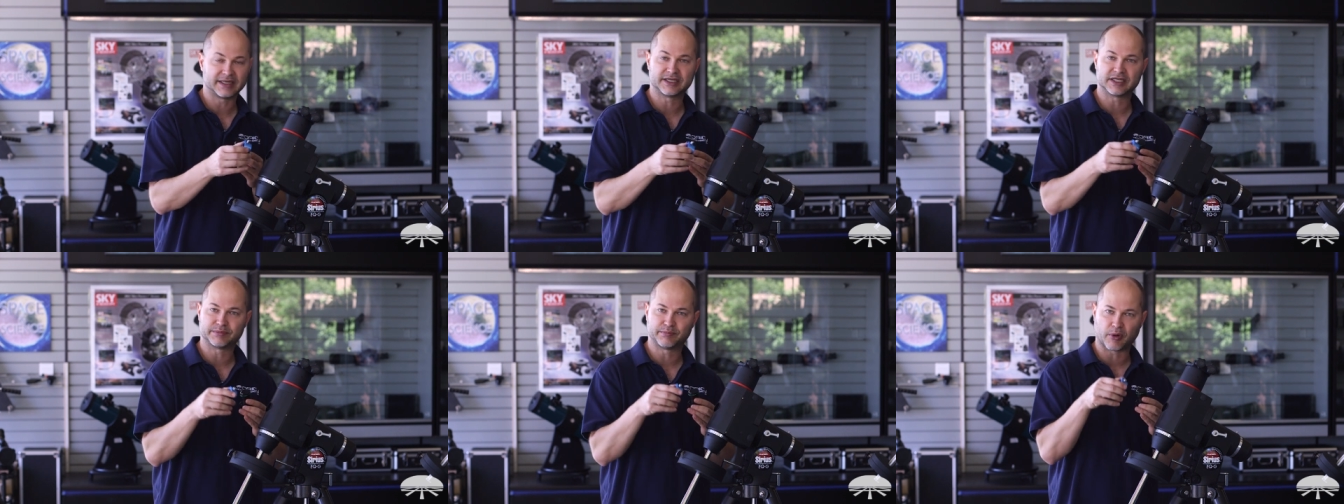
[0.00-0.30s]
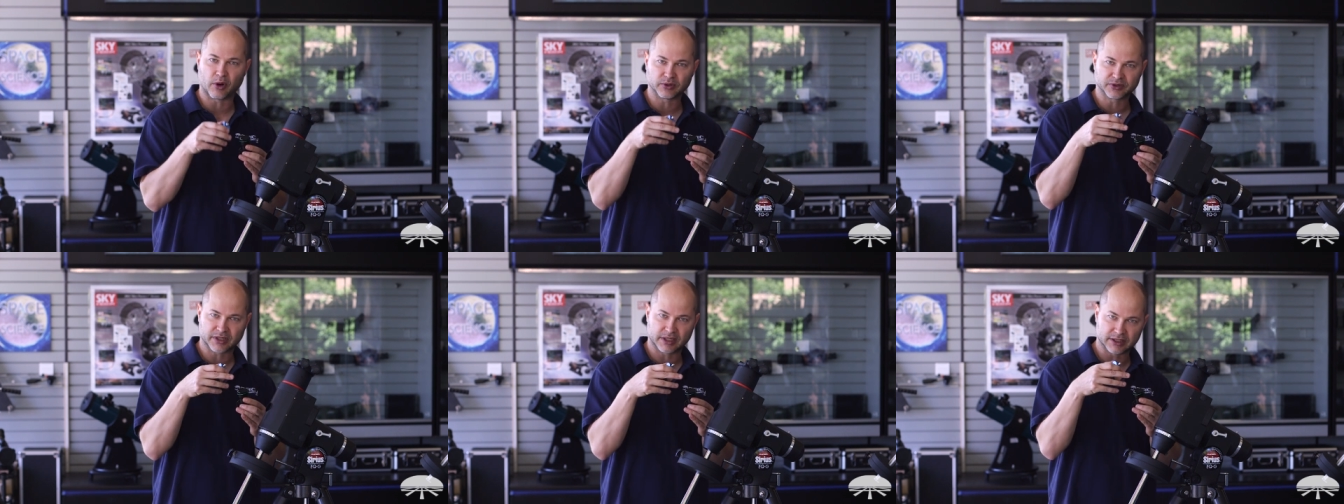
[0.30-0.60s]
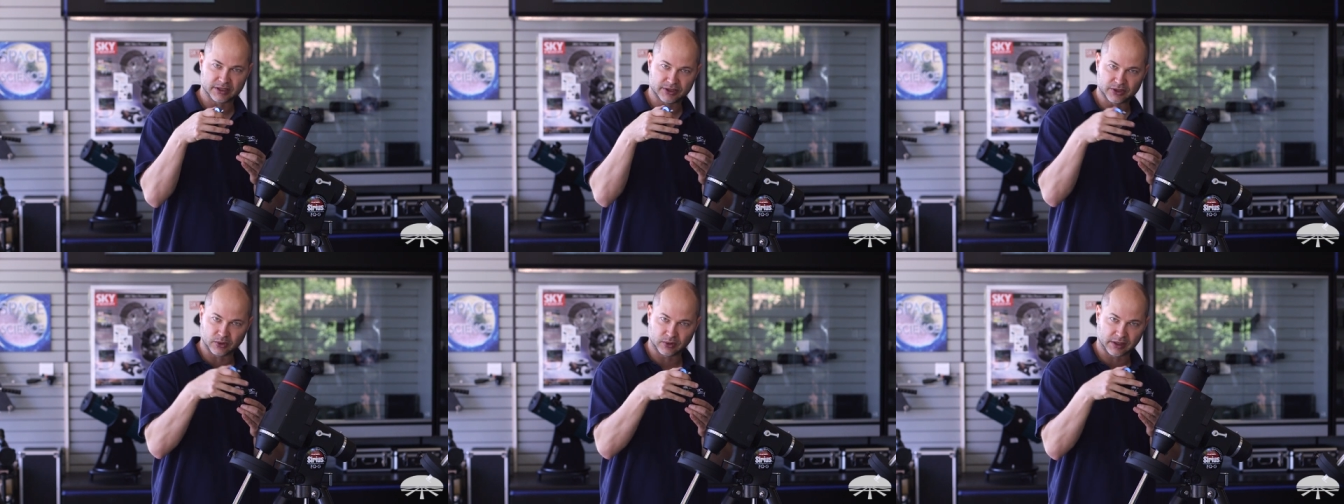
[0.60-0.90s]
it just bolts
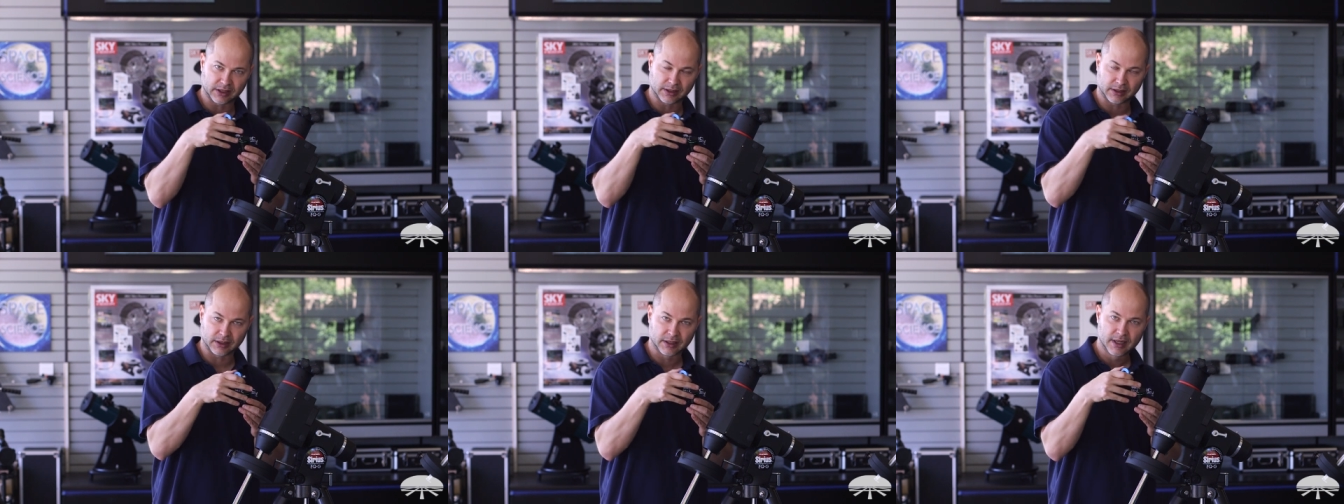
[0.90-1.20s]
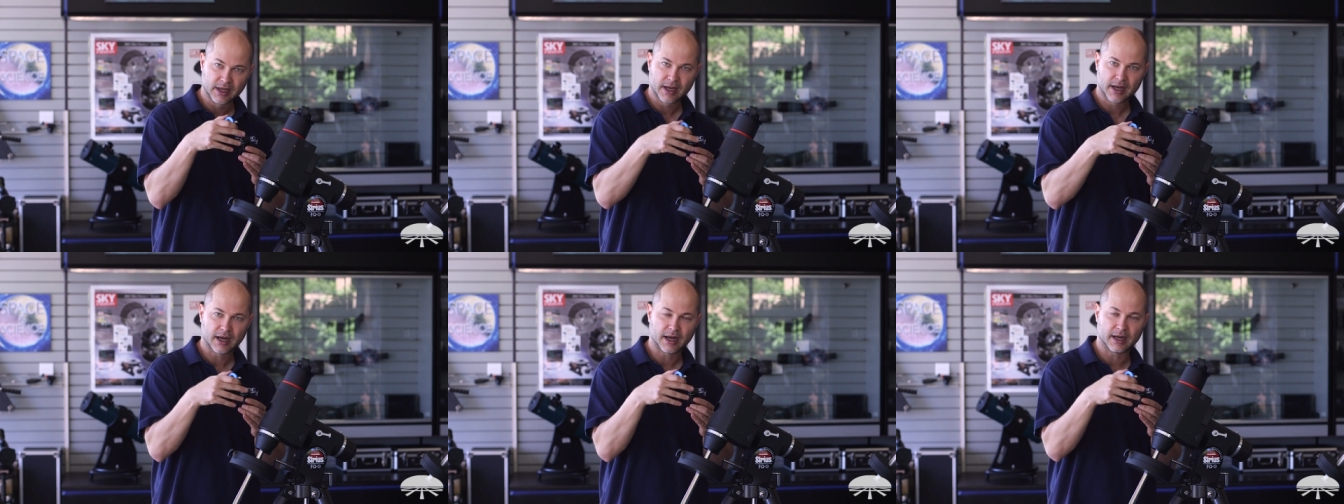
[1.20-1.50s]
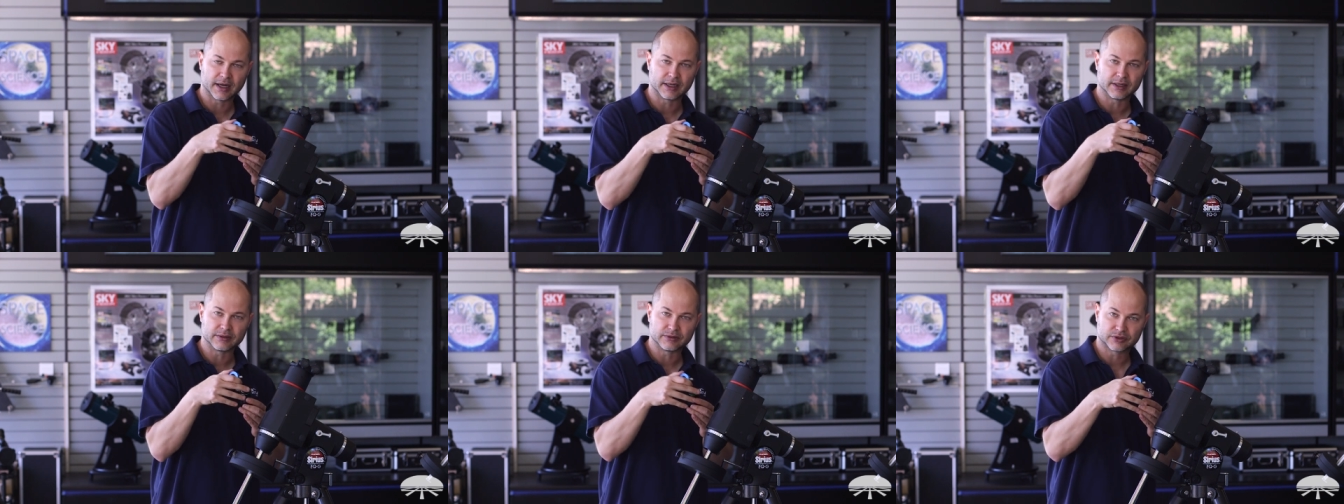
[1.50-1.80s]
onto two little
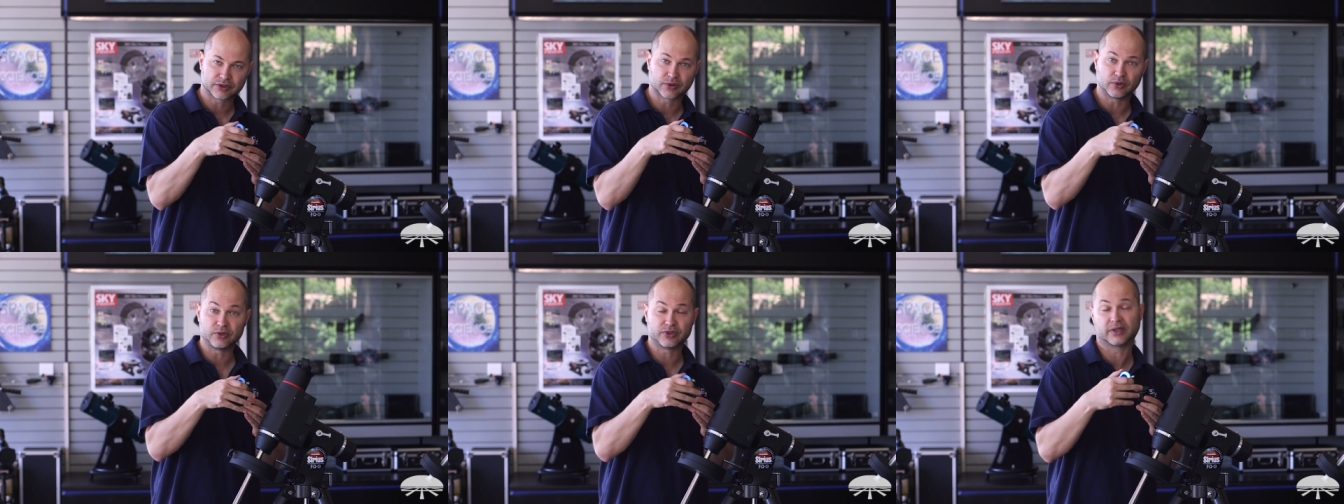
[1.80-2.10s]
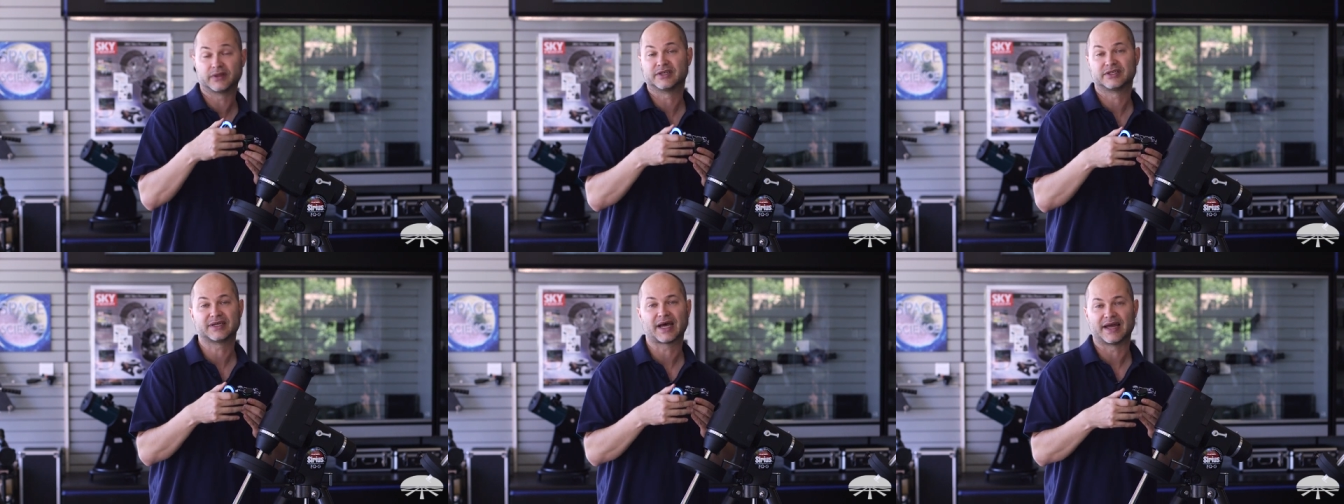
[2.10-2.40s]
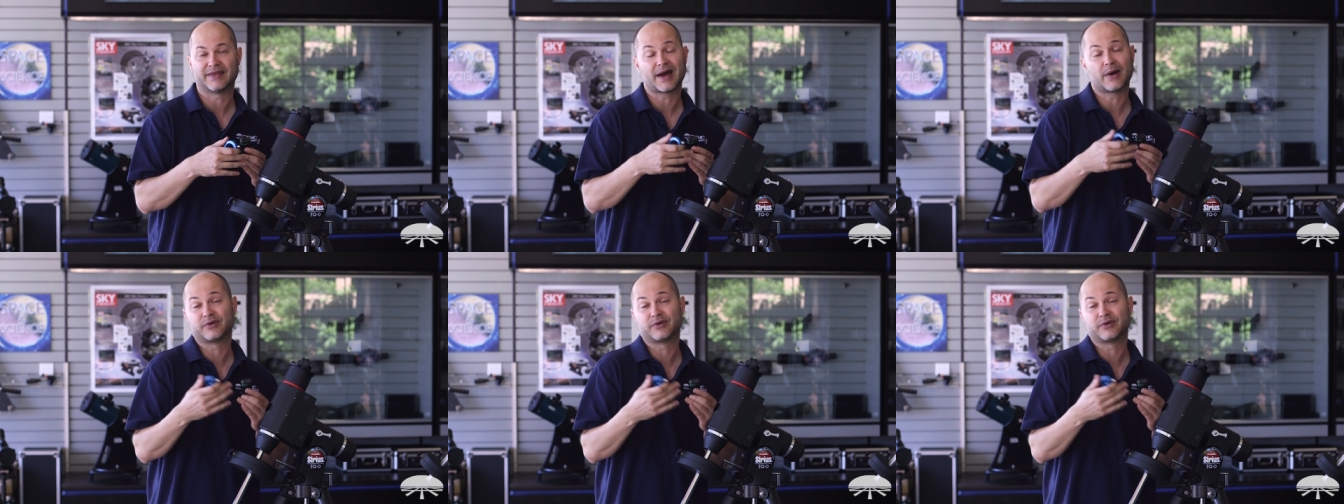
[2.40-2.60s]
uh, screws on the side.